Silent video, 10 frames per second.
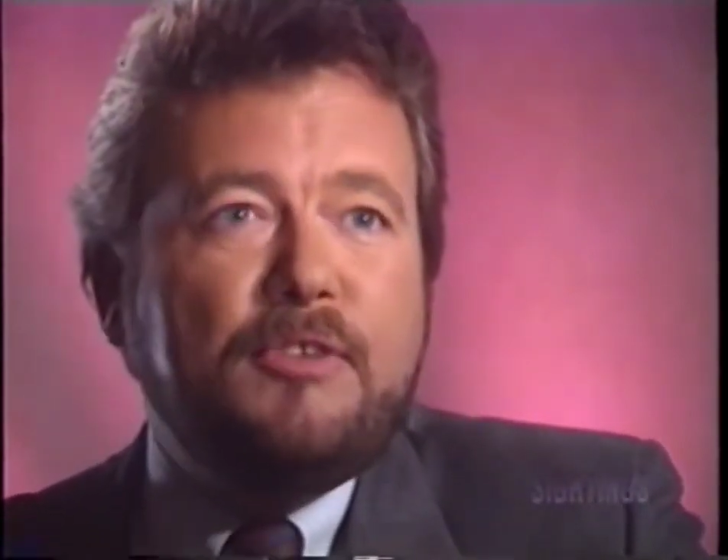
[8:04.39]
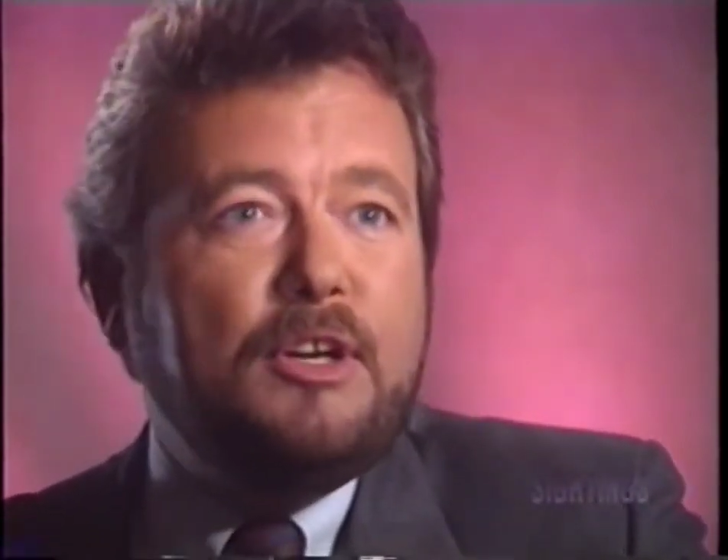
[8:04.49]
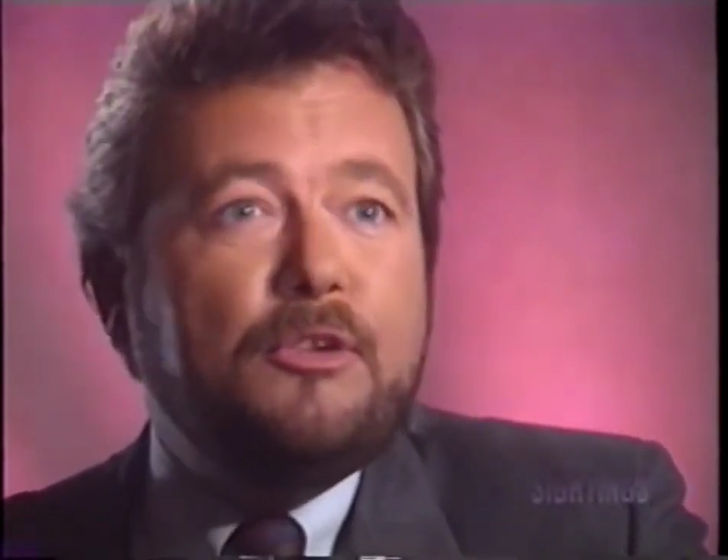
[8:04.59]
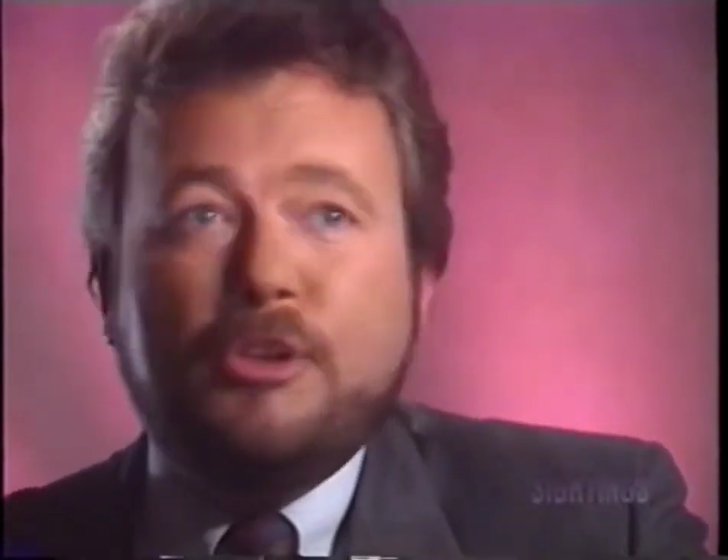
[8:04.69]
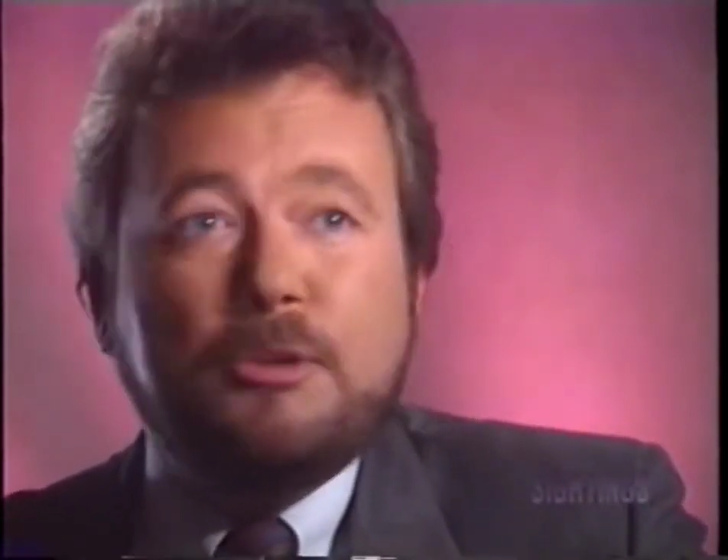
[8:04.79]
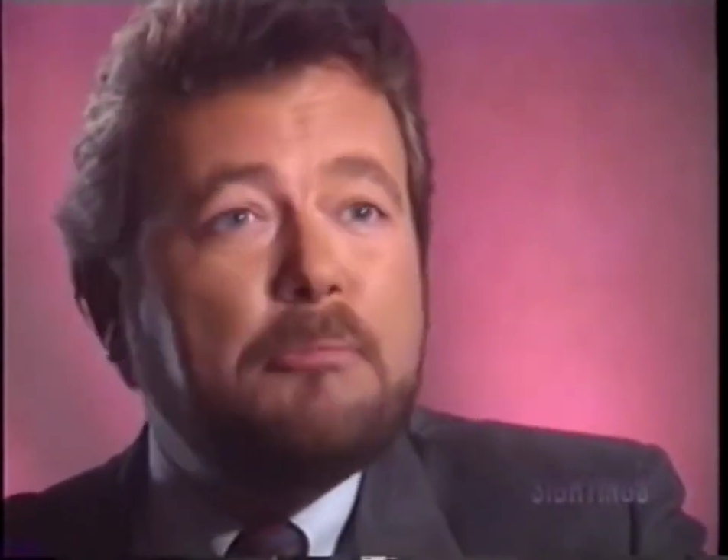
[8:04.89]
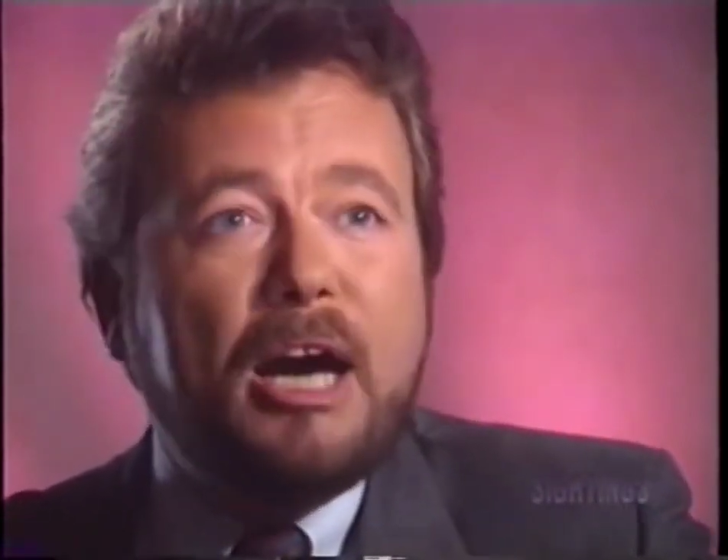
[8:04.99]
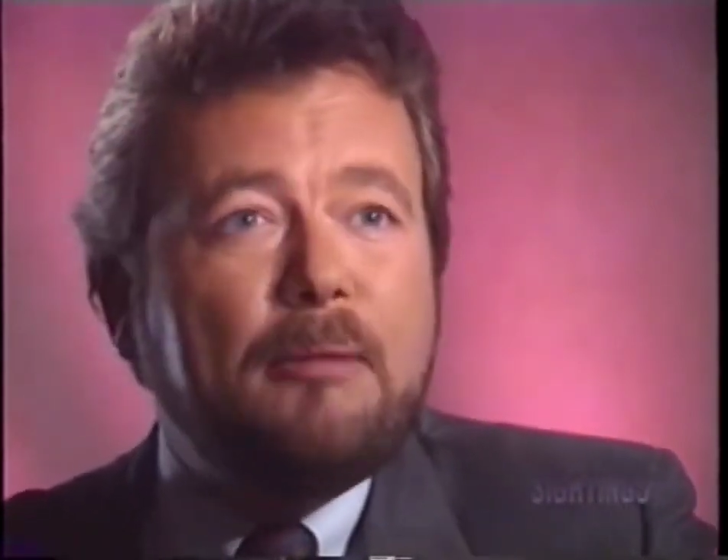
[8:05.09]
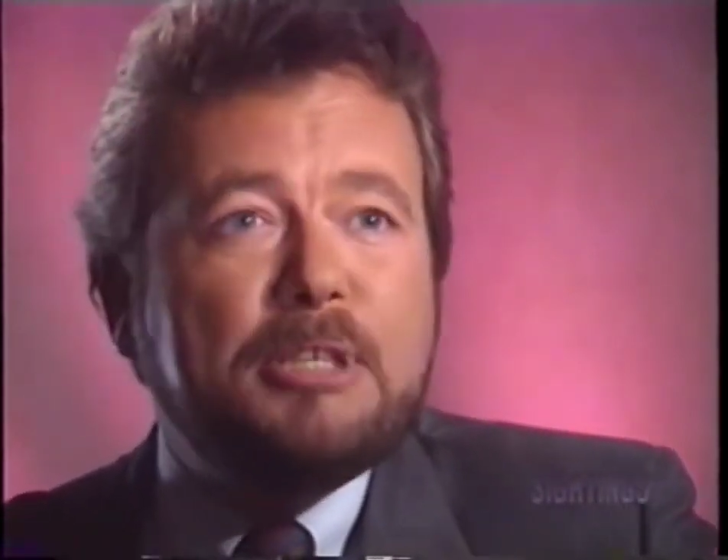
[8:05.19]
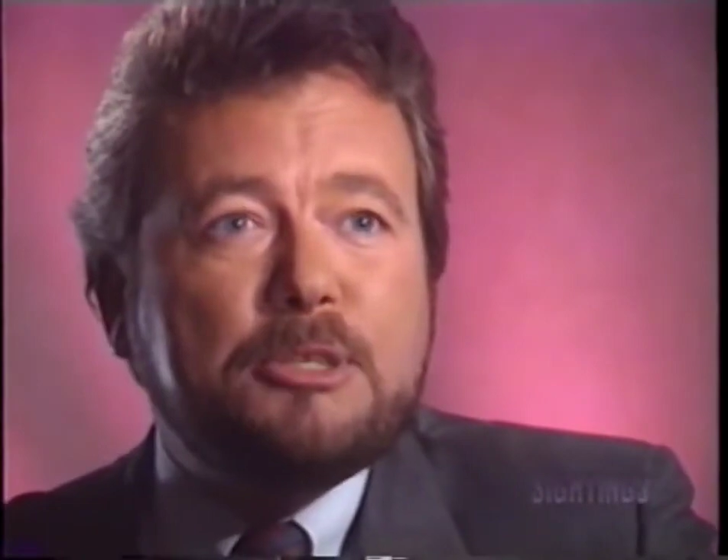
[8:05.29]
fear that the
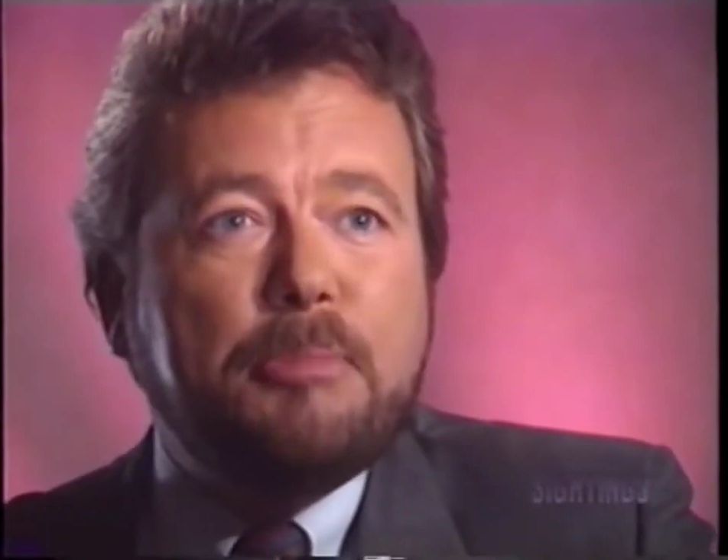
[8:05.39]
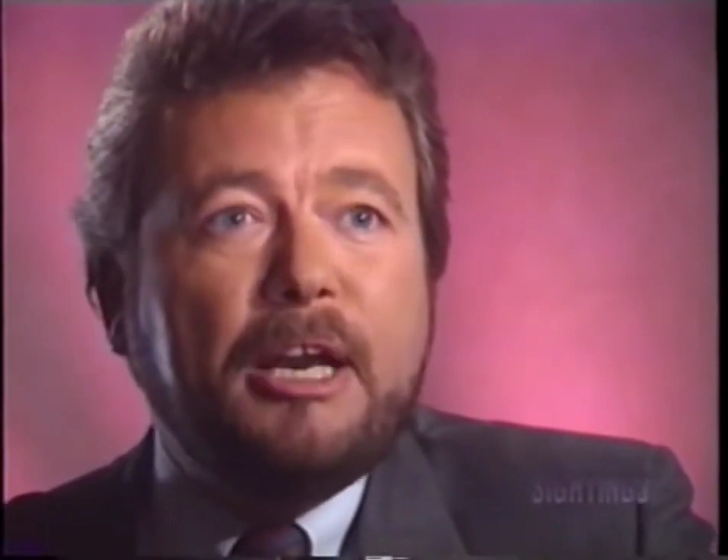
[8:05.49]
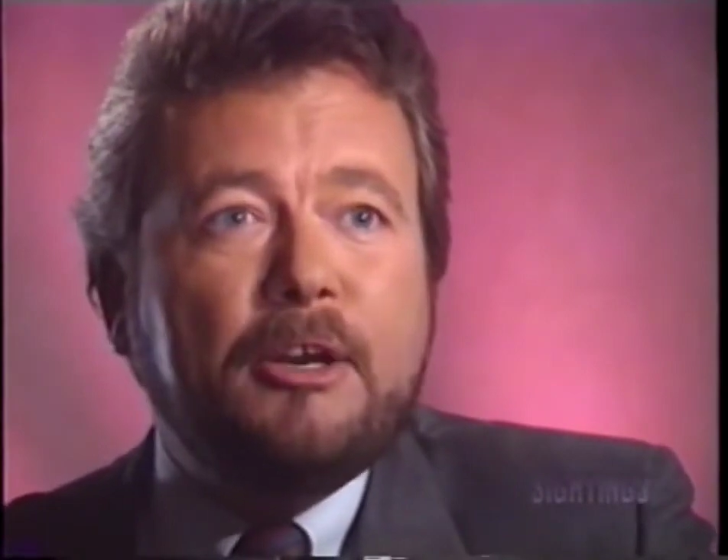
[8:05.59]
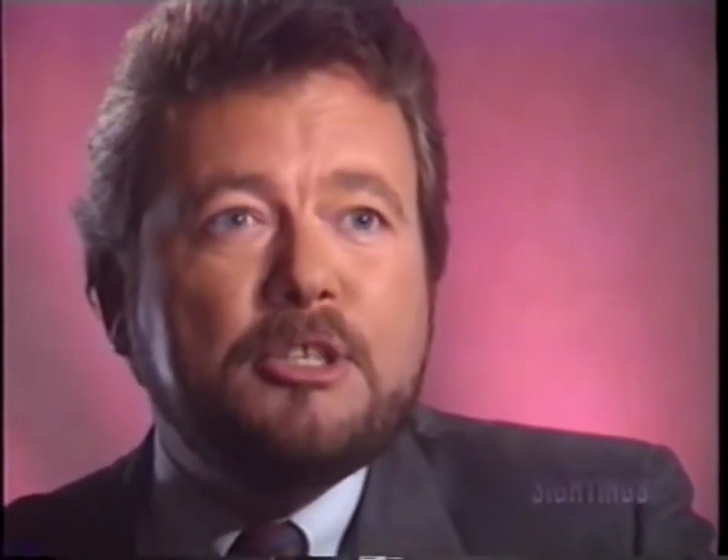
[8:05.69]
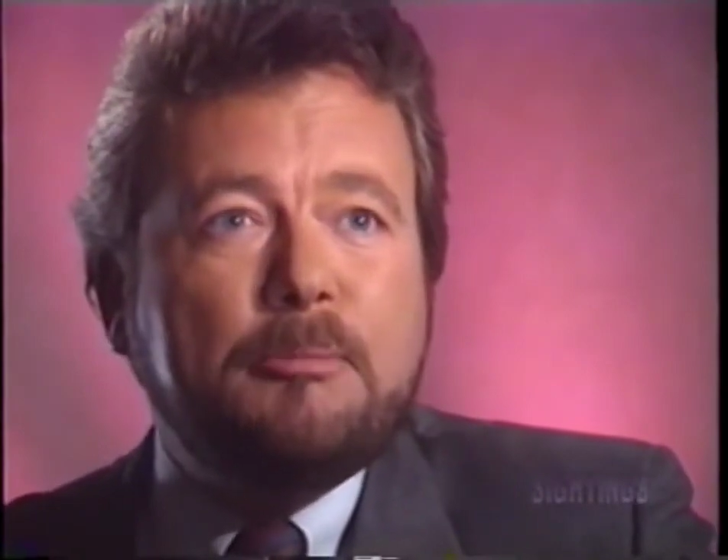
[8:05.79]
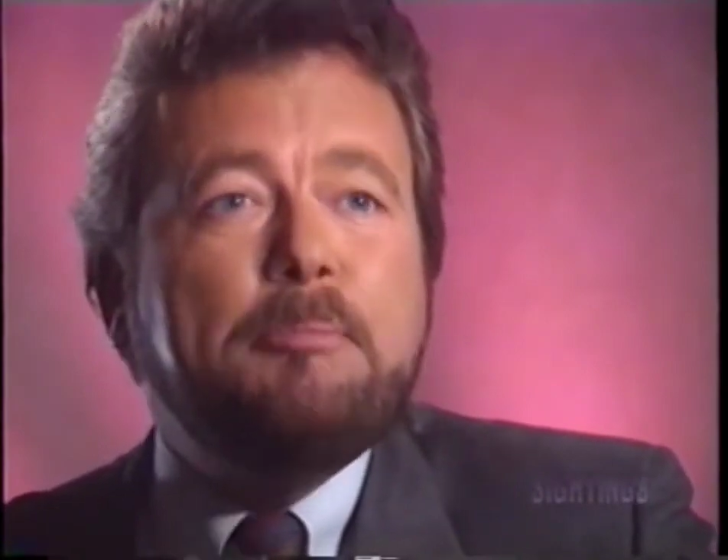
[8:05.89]
mob inspires.